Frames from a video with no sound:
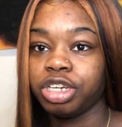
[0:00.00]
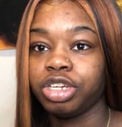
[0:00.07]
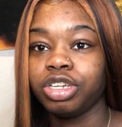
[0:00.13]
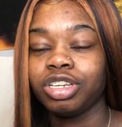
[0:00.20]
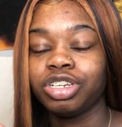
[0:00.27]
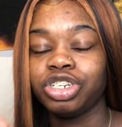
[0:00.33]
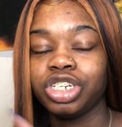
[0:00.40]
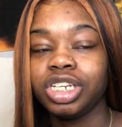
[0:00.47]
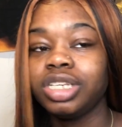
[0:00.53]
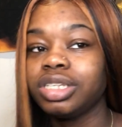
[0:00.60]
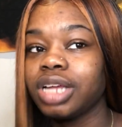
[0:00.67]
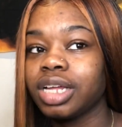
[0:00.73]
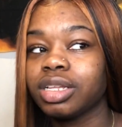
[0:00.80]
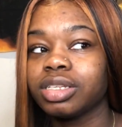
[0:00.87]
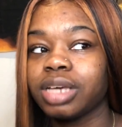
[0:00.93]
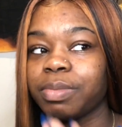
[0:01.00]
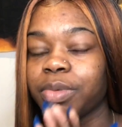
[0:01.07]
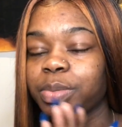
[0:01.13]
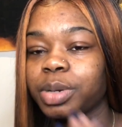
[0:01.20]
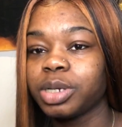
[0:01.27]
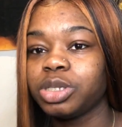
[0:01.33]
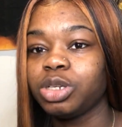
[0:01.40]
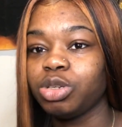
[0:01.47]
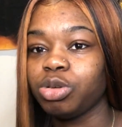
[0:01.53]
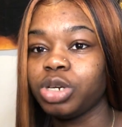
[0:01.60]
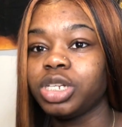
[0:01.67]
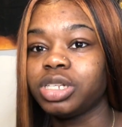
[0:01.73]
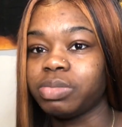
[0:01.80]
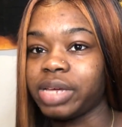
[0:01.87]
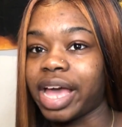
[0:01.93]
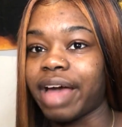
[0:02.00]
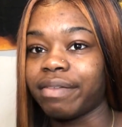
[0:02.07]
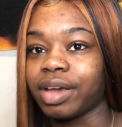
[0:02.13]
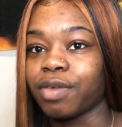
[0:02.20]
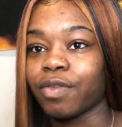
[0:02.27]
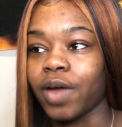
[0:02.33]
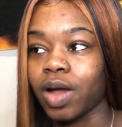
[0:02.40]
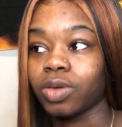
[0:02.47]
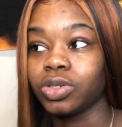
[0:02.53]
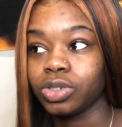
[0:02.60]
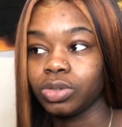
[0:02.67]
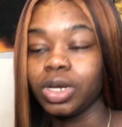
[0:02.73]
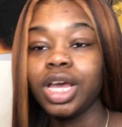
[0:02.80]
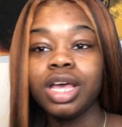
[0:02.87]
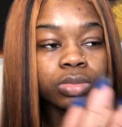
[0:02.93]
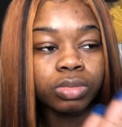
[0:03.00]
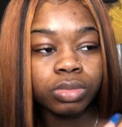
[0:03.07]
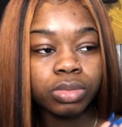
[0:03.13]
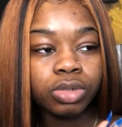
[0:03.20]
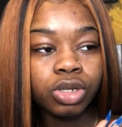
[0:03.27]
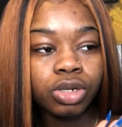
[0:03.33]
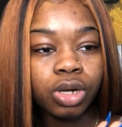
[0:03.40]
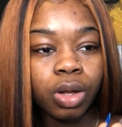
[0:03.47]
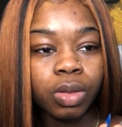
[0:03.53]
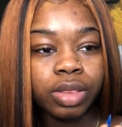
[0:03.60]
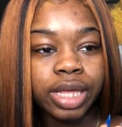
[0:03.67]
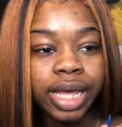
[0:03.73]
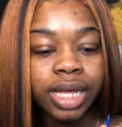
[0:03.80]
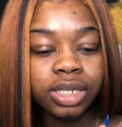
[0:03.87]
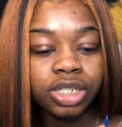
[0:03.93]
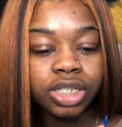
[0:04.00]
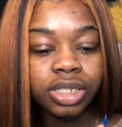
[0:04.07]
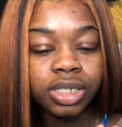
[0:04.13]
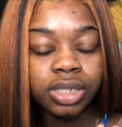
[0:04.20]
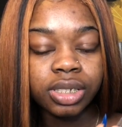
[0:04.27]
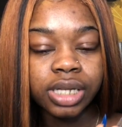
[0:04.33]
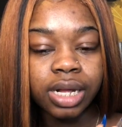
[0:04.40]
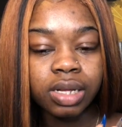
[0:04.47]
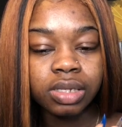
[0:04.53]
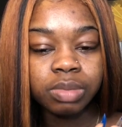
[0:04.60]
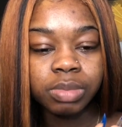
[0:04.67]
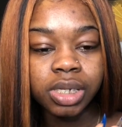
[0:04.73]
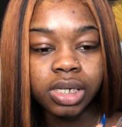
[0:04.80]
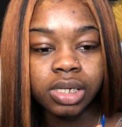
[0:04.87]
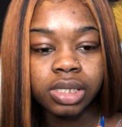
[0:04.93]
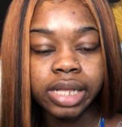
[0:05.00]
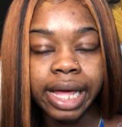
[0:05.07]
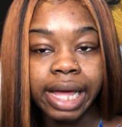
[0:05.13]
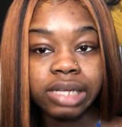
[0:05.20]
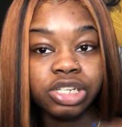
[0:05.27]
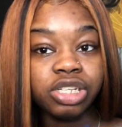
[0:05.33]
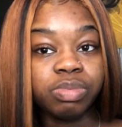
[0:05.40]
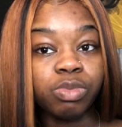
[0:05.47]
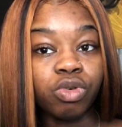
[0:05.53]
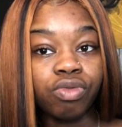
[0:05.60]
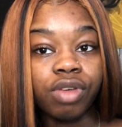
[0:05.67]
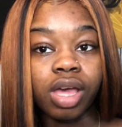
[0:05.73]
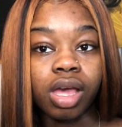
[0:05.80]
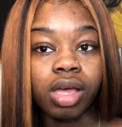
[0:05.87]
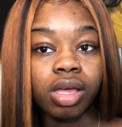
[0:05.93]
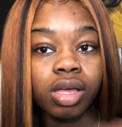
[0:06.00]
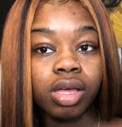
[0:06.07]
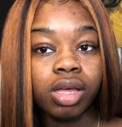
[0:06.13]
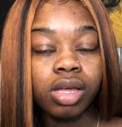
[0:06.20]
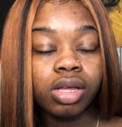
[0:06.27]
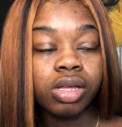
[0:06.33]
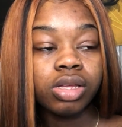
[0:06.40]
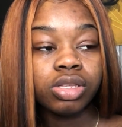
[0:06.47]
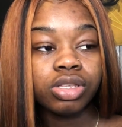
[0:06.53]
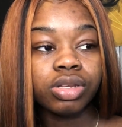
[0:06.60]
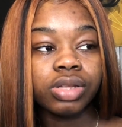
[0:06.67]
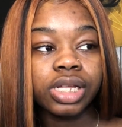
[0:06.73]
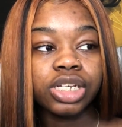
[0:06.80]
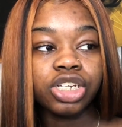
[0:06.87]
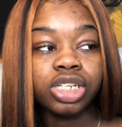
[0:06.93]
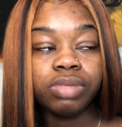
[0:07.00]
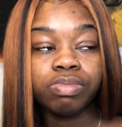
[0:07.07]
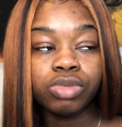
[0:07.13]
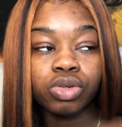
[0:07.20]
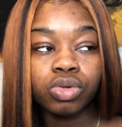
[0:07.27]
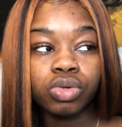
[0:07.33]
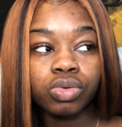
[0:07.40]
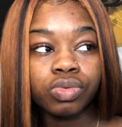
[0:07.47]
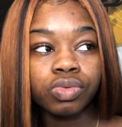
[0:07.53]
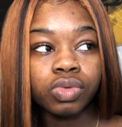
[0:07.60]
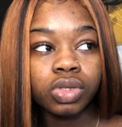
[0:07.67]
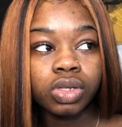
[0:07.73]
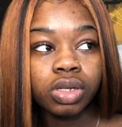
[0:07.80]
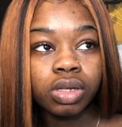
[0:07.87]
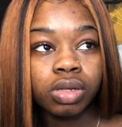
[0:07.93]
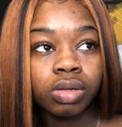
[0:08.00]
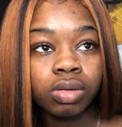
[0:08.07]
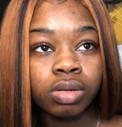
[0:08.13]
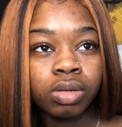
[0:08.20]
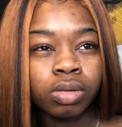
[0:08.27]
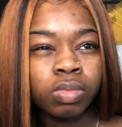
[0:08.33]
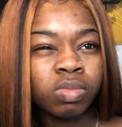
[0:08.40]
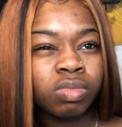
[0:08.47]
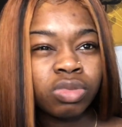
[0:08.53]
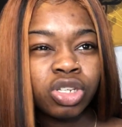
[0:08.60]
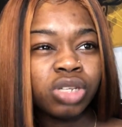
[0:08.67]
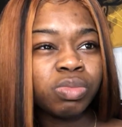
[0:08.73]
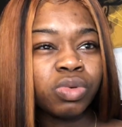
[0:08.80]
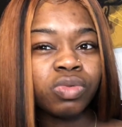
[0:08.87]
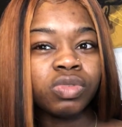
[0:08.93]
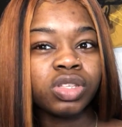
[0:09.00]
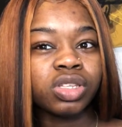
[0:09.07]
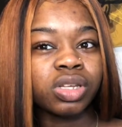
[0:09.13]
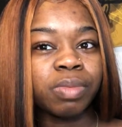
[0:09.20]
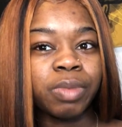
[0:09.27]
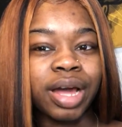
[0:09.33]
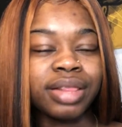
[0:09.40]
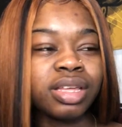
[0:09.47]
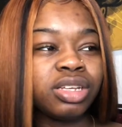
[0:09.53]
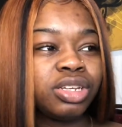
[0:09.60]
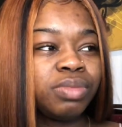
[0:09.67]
she's not the type of person you need to be having around you. Then she tells me that she's moving. So then she moved somewhere. I think she